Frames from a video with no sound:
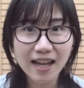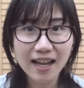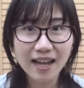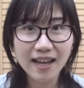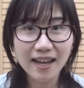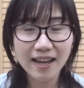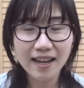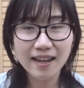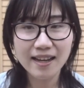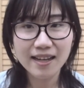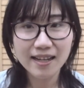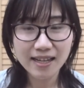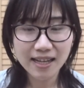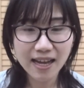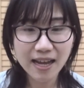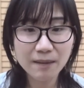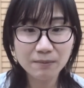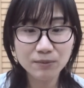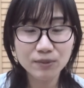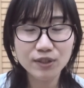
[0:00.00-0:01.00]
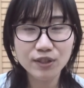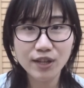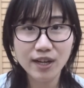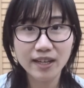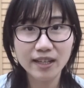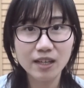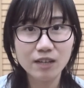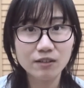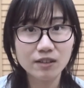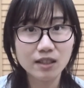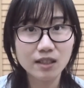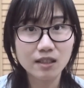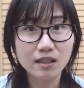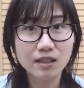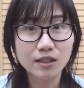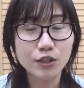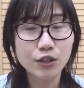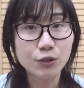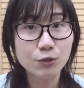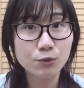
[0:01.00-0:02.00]
I'm trying out
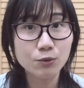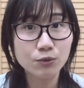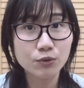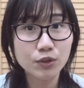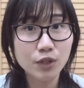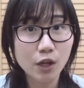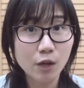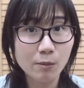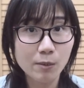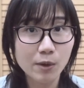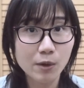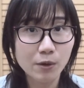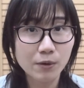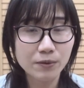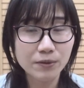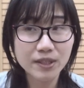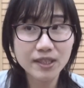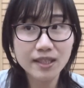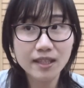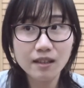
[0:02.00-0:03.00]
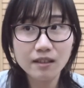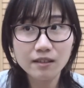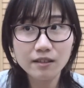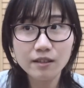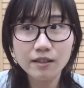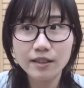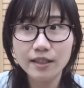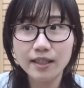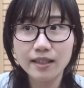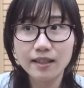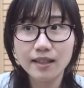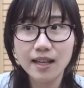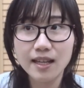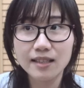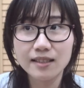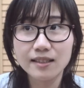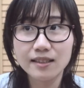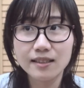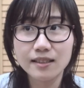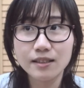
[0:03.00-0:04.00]
a new Taobao reseller that
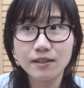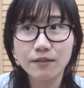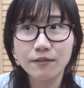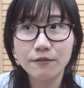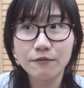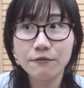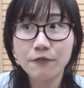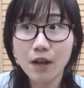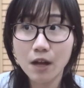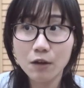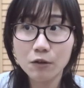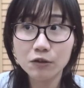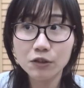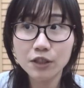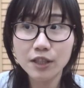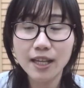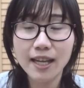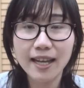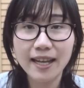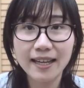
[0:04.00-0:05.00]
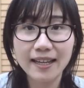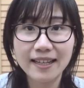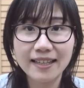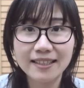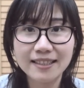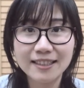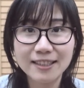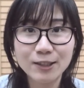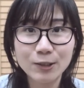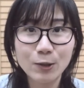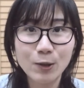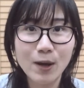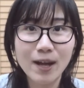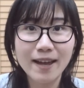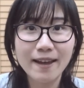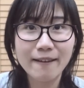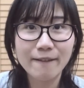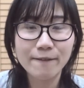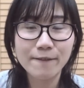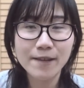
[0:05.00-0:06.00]
I just found, and so I
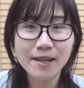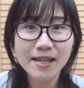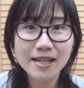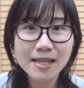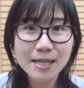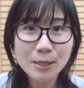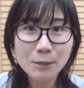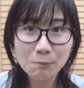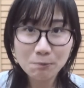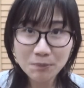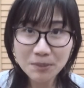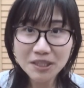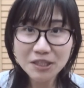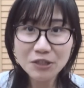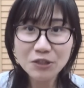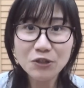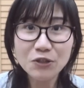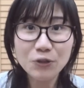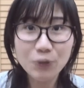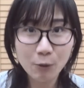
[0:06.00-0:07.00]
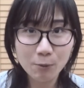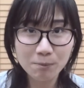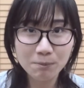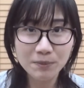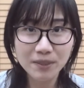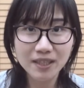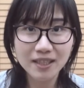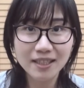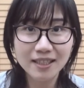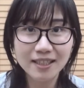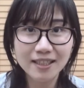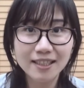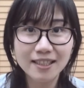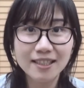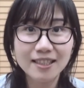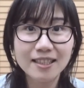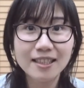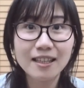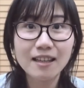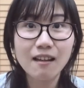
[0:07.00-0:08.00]
have been shopping
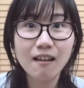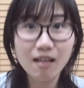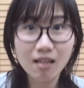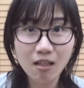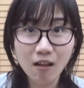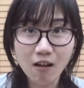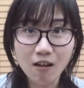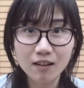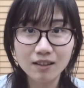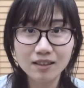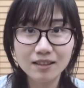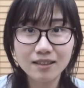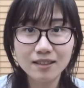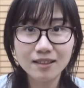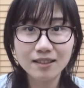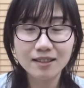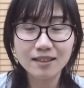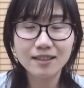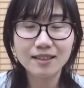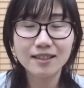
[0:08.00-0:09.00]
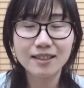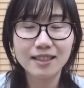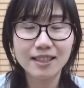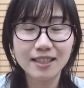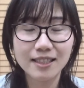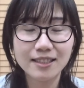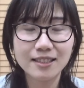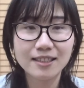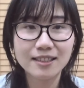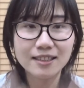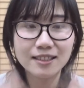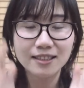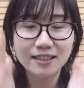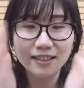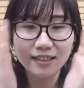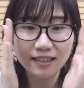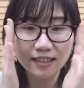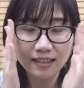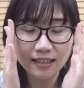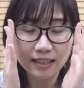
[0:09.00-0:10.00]
a lot in